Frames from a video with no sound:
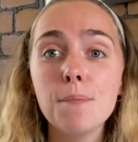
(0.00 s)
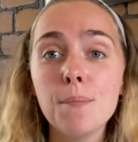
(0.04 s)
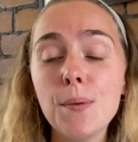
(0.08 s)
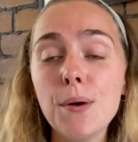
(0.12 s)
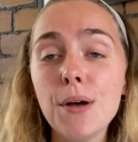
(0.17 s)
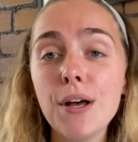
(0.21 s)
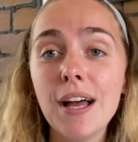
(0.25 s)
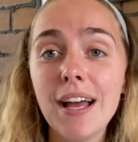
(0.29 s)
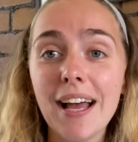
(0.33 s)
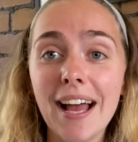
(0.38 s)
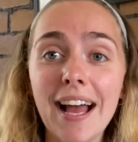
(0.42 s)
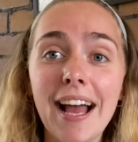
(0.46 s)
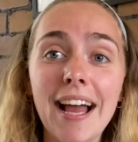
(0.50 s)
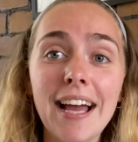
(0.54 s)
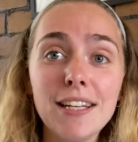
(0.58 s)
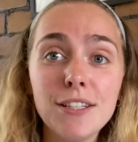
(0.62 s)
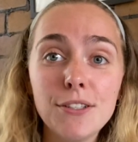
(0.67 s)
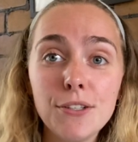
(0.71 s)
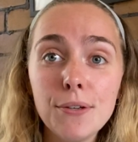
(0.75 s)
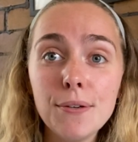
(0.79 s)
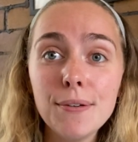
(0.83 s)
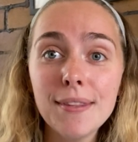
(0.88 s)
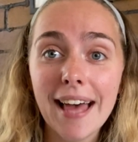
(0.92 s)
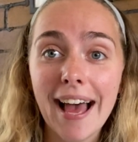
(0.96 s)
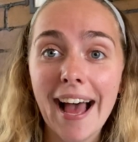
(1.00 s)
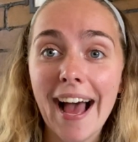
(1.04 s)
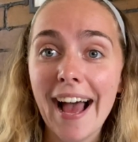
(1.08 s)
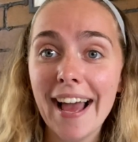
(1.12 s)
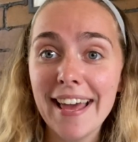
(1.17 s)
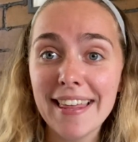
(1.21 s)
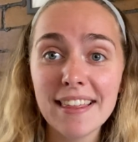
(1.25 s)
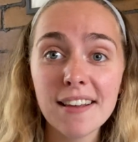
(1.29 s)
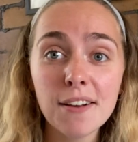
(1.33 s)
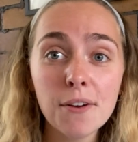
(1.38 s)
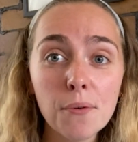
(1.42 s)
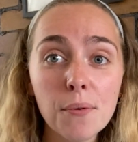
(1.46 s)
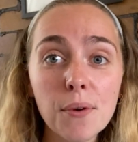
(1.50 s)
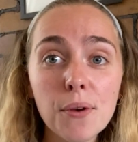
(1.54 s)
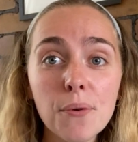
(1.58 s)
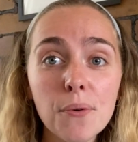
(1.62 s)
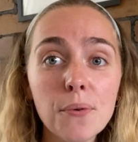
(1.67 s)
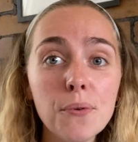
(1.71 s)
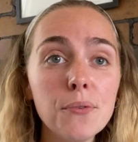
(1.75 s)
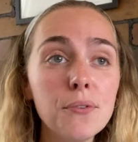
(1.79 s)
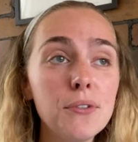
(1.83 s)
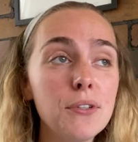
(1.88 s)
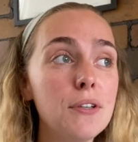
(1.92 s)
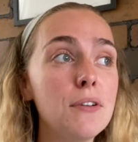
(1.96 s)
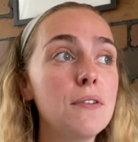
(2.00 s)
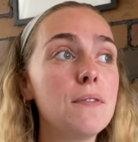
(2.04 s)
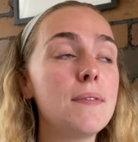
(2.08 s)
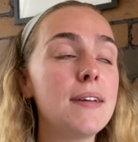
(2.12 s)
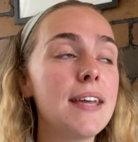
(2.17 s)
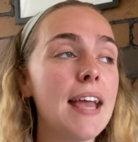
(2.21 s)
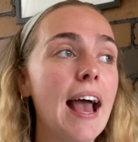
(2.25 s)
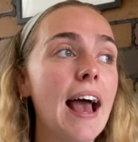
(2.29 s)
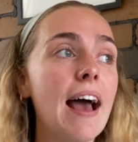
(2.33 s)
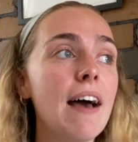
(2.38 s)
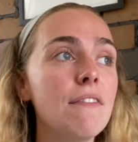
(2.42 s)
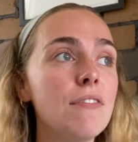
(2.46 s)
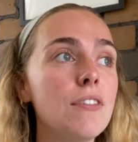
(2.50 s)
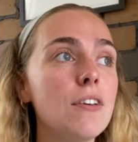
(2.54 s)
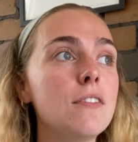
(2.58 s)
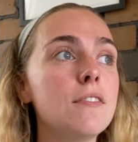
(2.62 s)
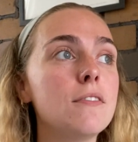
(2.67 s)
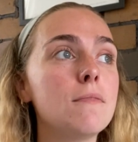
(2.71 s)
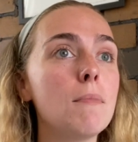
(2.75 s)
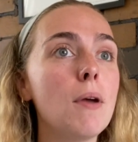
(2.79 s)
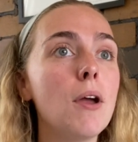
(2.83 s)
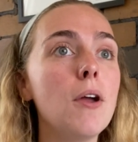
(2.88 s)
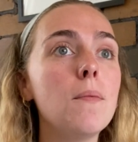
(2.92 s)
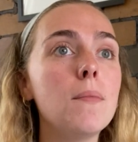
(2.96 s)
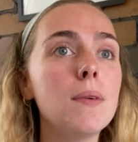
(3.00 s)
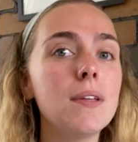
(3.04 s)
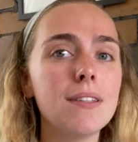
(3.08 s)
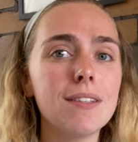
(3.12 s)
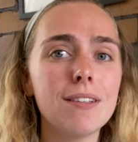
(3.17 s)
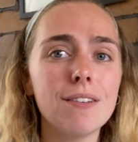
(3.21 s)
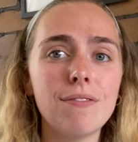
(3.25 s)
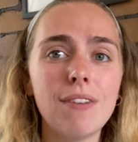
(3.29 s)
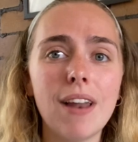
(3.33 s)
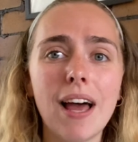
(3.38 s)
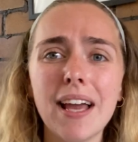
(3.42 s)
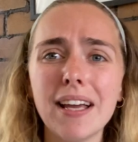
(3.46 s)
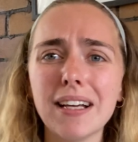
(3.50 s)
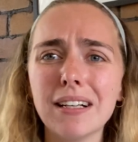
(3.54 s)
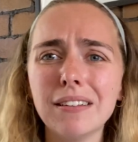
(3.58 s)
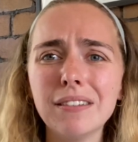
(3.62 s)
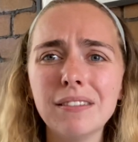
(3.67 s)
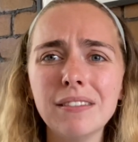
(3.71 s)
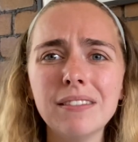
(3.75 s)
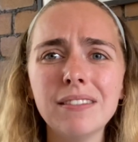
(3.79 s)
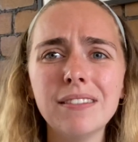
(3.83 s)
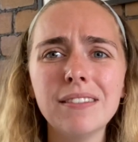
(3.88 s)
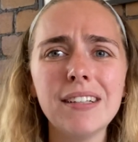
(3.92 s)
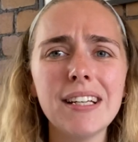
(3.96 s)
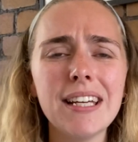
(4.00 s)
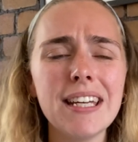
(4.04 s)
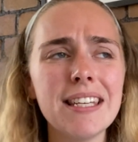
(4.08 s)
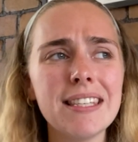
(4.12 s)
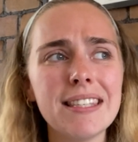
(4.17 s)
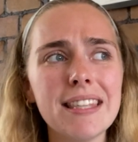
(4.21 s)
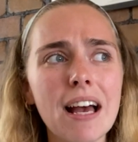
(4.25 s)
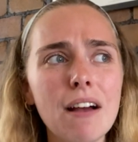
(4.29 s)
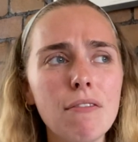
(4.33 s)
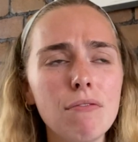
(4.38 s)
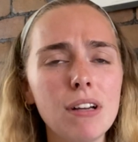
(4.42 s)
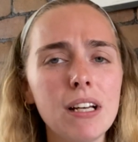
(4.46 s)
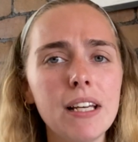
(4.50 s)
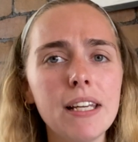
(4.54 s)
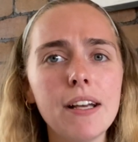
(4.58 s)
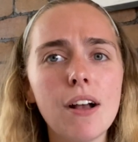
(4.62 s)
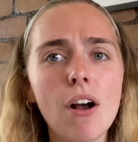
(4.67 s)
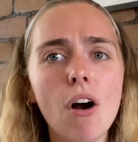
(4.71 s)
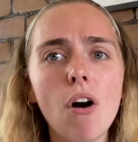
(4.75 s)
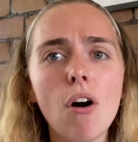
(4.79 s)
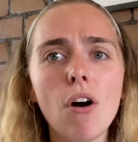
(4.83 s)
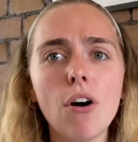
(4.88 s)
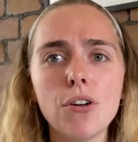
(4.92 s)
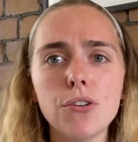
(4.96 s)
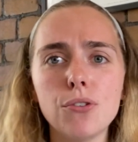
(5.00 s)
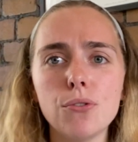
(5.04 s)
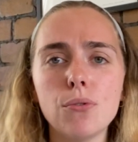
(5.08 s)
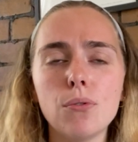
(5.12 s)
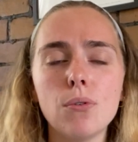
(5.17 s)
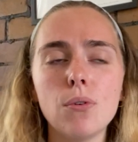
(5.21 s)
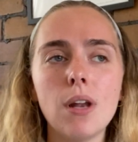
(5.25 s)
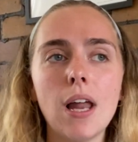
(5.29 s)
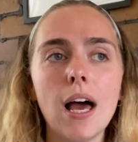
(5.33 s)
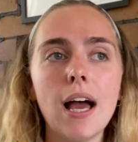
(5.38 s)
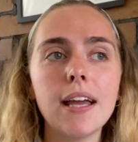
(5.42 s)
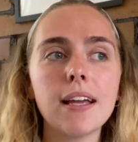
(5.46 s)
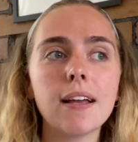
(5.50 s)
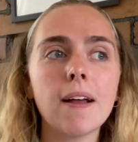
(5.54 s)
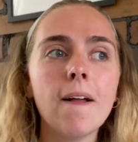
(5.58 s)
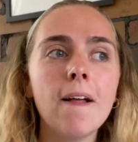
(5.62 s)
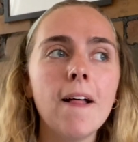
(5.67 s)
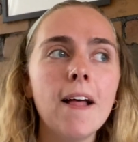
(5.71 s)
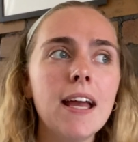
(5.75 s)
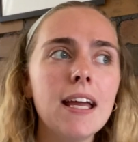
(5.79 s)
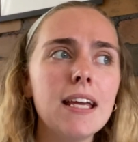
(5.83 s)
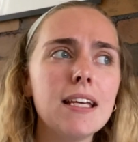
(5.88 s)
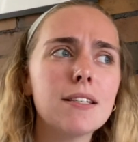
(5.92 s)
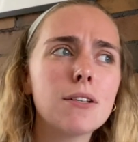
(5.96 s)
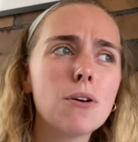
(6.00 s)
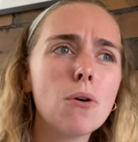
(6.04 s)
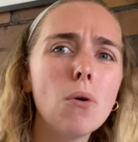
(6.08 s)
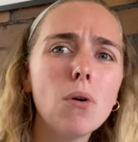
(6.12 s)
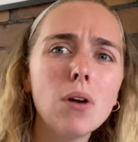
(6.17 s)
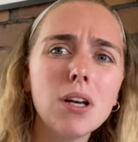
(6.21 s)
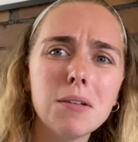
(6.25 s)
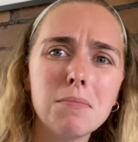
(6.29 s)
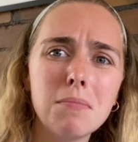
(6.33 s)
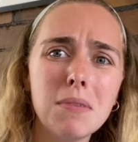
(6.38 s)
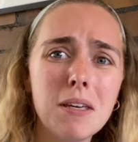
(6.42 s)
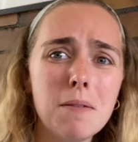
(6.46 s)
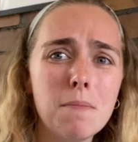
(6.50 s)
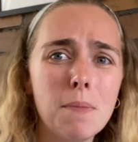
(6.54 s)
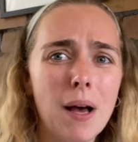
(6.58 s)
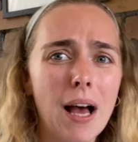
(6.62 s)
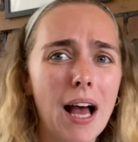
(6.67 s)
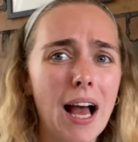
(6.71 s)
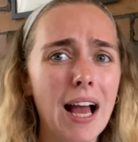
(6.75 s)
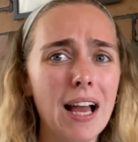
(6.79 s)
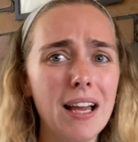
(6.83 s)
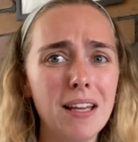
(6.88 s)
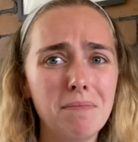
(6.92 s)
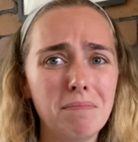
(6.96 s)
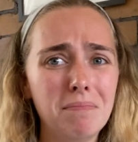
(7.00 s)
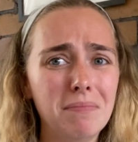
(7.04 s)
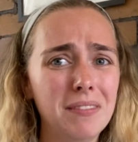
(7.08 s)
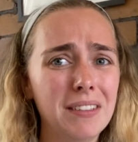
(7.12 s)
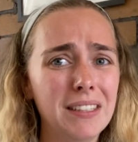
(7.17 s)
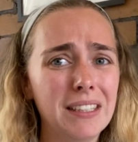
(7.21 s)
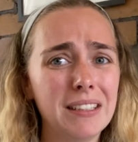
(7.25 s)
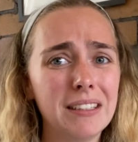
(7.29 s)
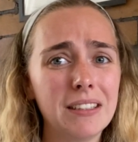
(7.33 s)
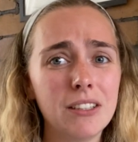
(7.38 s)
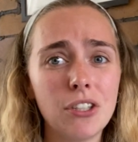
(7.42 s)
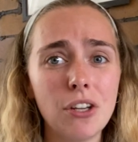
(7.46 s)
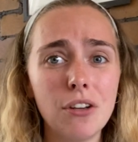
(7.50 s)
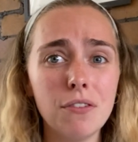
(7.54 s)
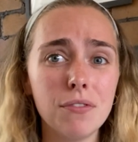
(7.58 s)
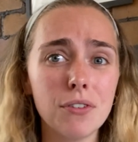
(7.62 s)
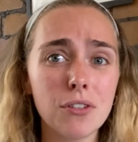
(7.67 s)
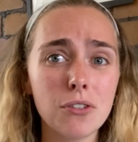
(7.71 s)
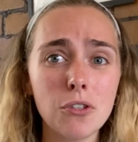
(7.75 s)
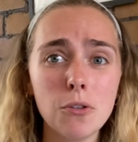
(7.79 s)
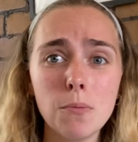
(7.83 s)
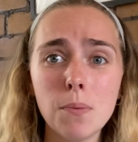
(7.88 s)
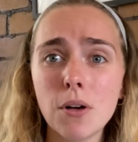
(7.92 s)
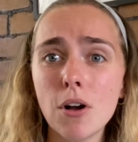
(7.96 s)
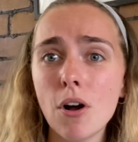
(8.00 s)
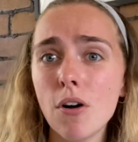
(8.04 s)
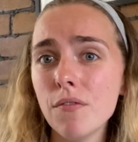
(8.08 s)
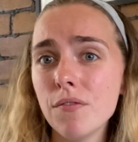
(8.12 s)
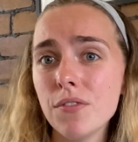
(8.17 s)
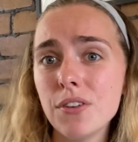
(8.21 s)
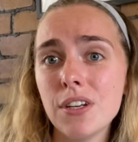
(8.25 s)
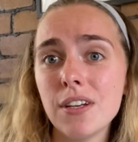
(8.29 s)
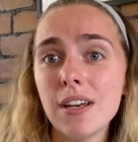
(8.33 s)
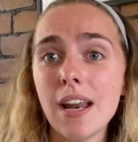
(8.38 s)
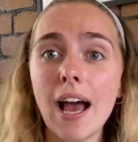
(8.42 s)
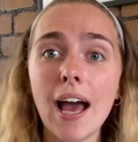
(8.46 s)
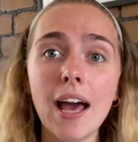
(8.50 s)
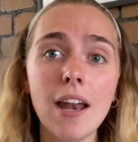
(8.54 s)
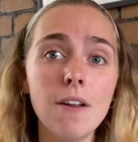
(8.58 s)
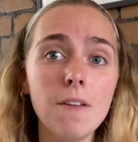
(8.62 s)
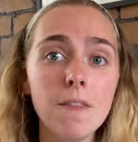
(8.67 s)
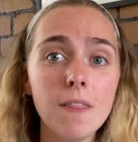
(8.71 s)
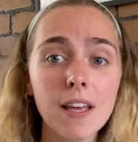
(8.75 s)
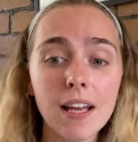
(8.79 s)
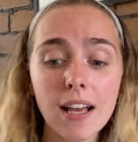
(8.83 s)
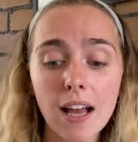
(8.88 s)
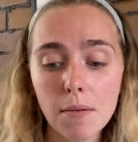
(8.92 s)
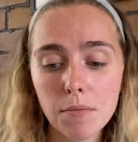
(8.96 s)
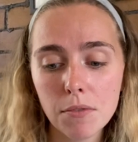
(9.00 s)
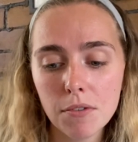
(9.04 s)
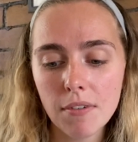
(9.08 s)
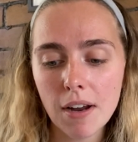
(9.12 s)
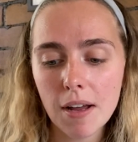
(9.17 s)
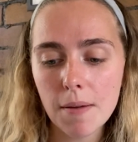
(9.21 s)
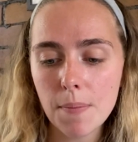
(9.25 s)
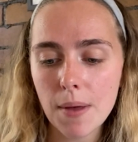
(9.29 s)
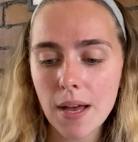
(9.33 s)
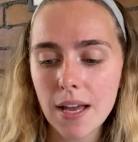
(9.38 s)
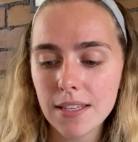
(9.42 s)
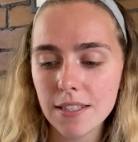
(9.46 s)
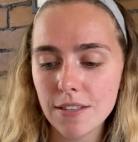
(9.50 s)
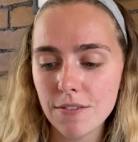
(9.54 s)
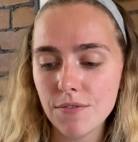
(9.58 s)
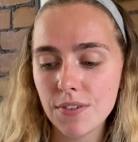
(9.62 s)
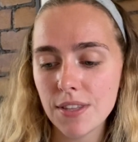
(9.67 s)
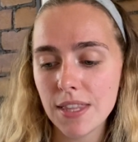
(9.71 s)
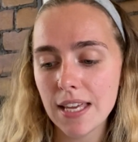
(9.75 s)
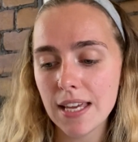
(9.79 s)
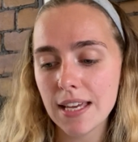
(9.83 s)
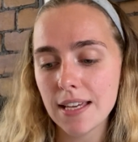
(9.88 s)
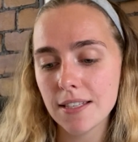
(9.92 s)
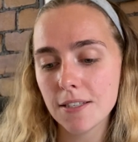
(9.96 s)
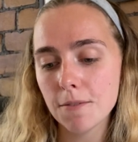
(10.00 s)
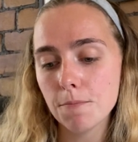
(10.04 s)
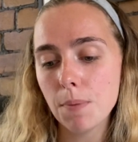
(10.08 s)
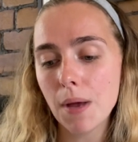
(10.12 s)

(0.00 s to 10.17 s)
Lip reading: But I do that. I think we all do. We have those moments of like, oh, is that really God? Or like, he's calling me, but I don't feel super confident. I don't think I'm the right person for this.